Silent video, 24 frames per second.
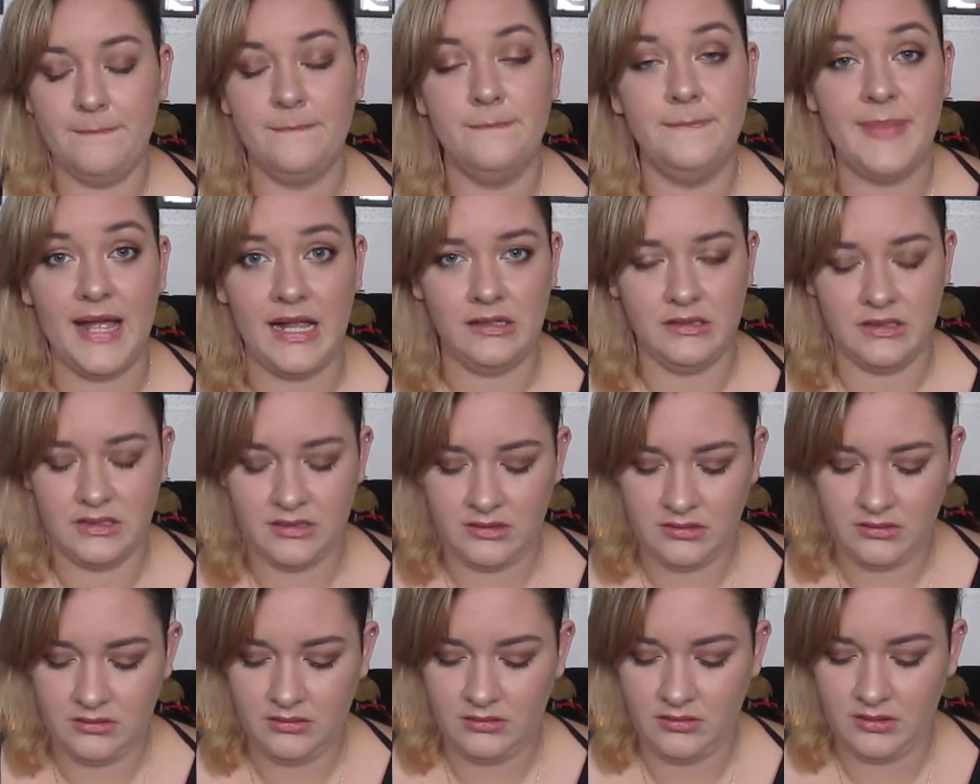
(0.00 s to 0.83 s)

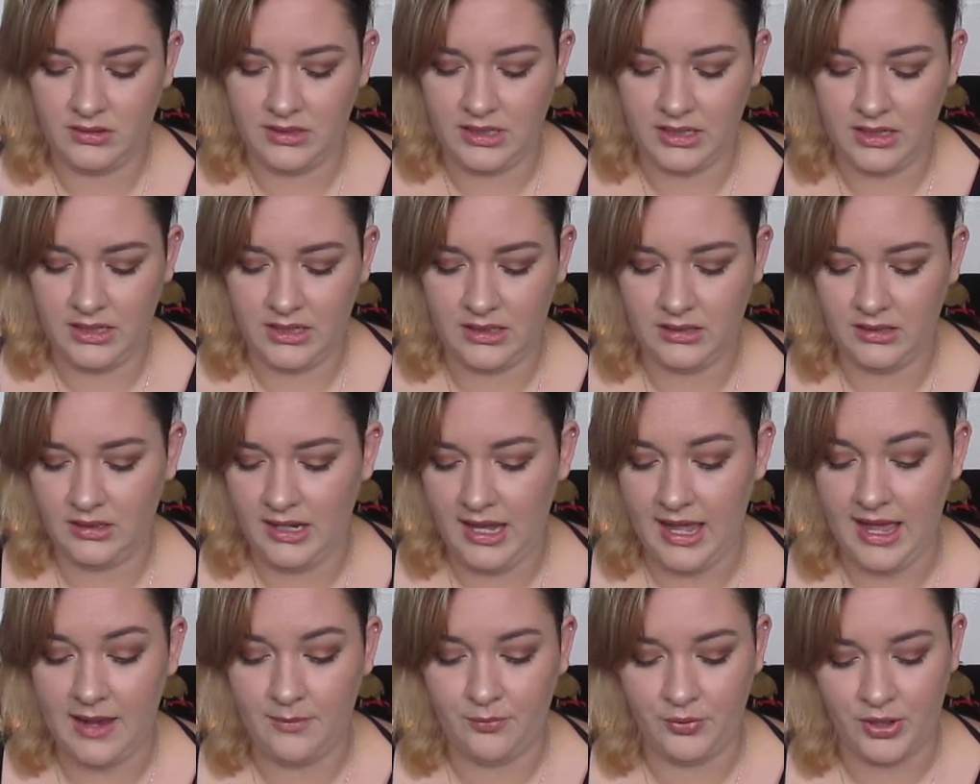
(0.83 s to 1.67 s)
belt that
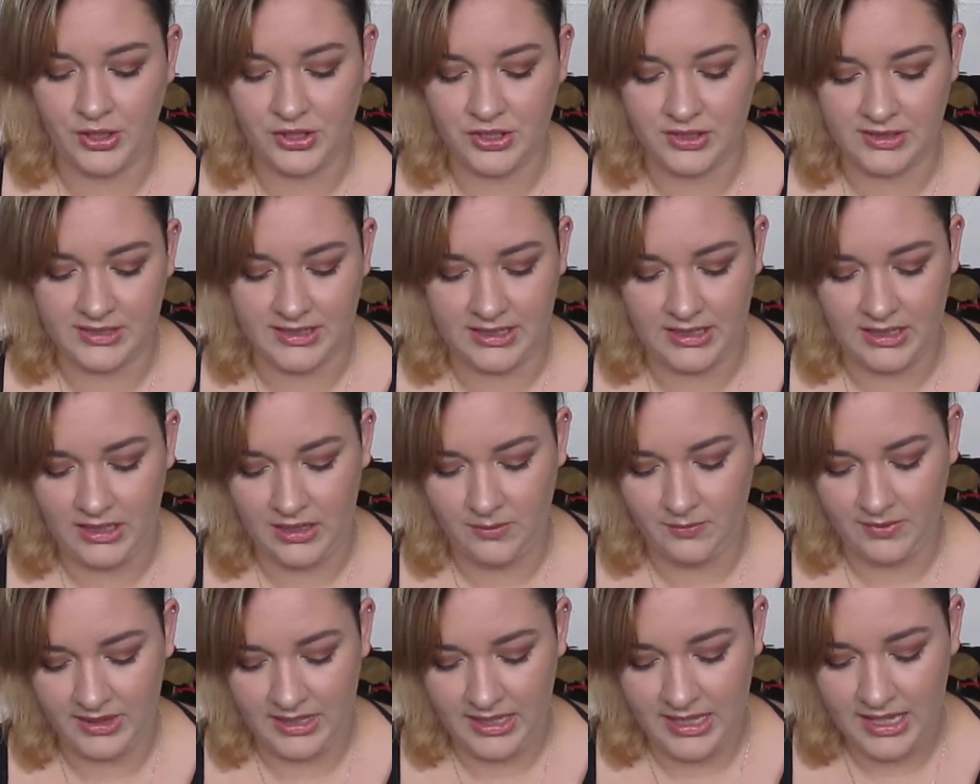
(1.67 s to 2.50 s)
had brushes in it,
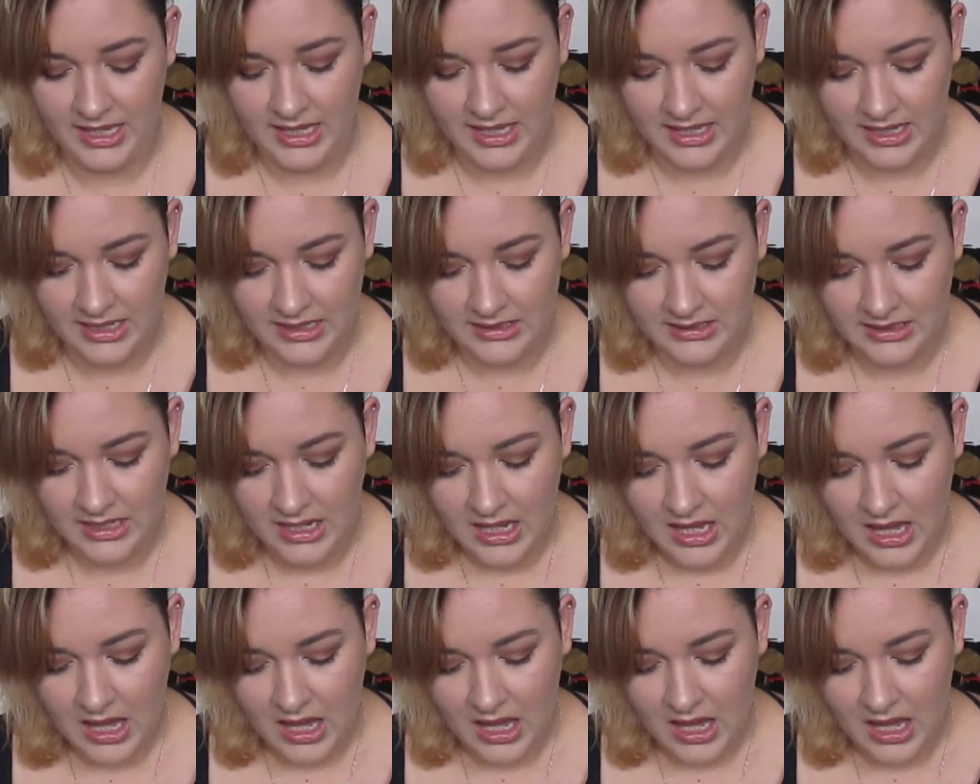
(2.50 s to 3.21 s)
and with it